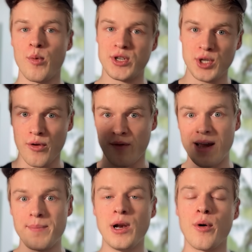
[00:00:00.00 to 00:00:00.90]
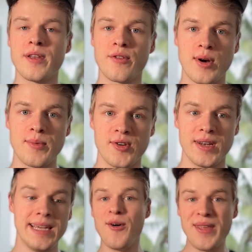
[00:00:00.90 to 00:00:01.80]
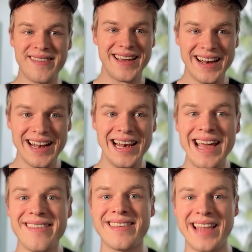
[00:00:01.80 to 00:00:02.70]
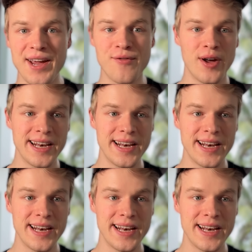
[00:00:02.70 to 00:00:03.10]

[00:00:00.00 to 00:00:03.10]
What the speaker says: which you also find below in the description. Now, that said, let's dive